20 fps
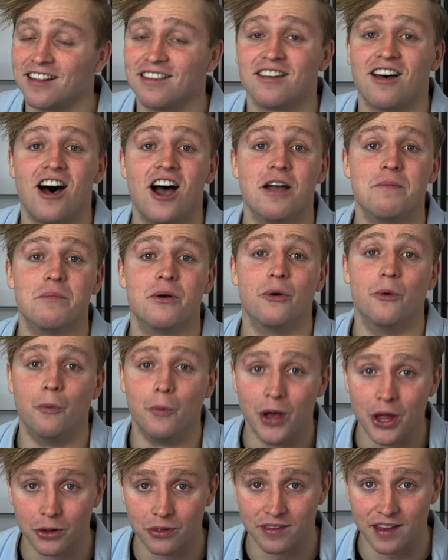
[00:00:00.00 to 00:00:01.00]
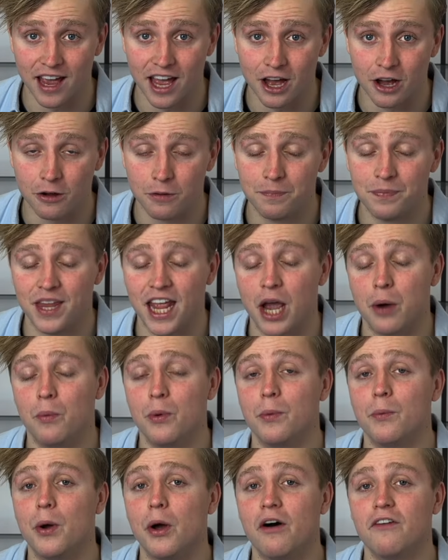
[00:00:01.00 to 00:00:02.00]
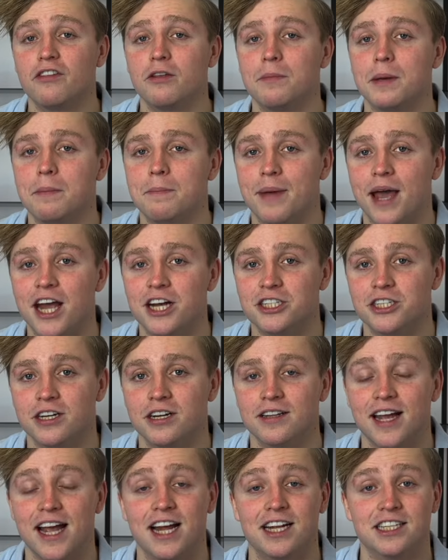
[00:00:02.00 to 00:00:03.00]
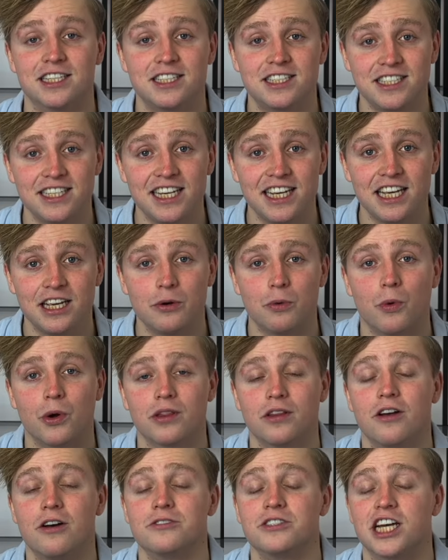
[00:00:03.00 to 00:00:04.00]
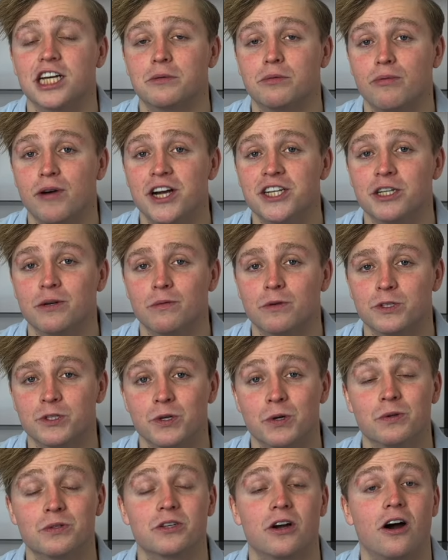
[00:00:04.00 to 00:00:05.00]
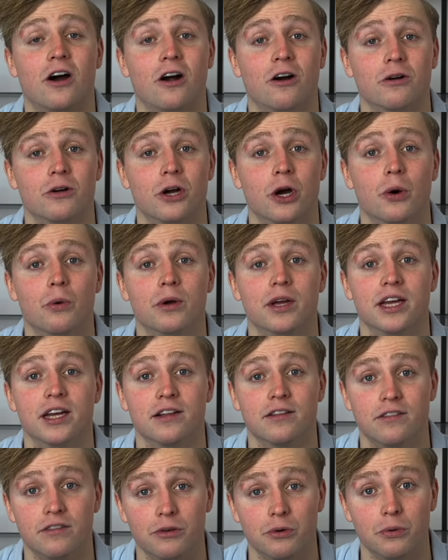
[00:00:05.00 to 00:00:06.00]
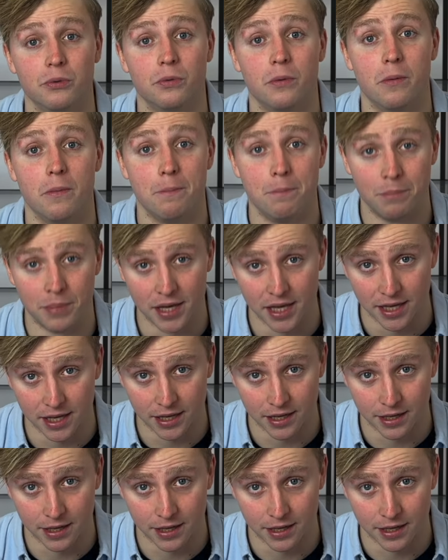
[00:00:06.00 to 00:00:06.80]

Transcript: time will tell and we will have to be patient and see what those exploration results are going to be.